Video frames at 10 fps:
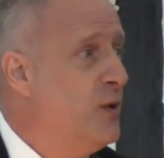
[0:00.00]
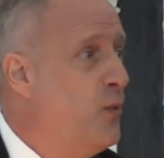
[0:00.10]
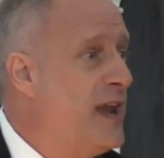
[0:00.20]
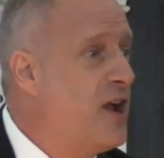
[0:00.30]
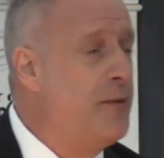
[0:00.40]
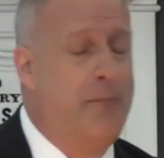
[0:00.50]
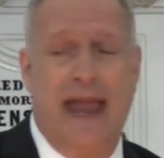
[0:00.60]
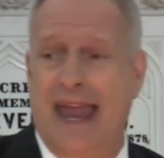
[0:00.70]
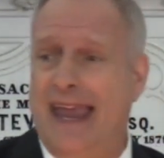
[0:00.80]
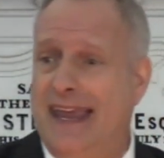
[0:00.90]
when our
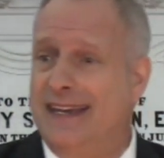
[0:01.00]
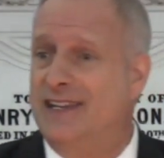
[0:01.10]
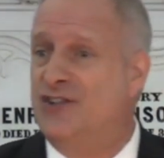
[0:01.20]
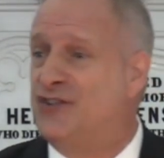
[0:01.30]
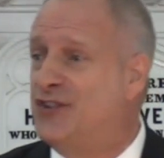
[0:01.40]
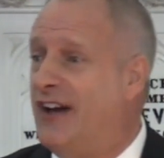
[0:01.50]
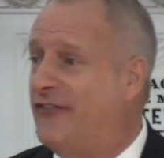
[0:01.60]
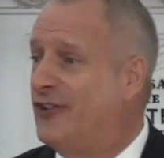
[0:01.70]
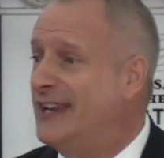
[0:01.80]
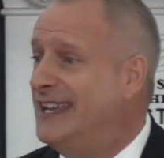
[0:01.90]
pain and
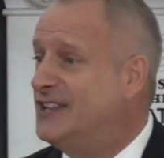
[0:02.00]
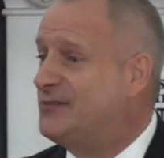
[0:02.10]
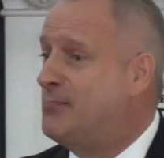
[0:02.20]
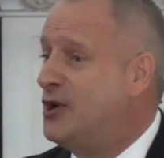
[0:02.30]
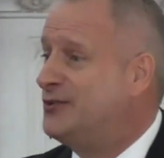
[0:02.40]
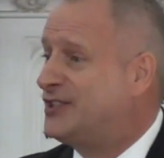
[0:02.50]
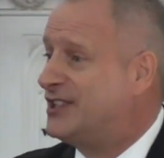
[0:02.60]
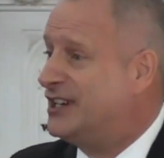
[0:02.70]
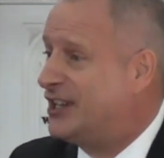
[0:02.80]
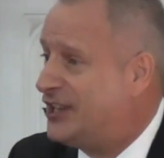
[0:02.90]
suffering is most
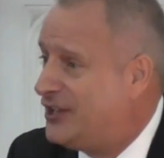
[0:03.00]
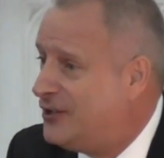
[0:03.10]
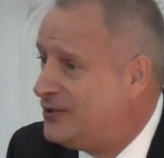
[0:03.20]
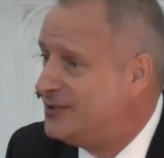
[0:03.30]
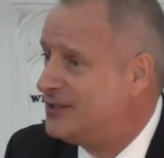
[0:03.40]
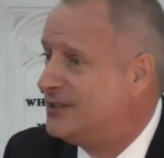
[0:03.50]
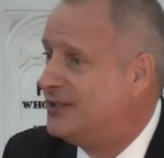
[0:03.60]
acute,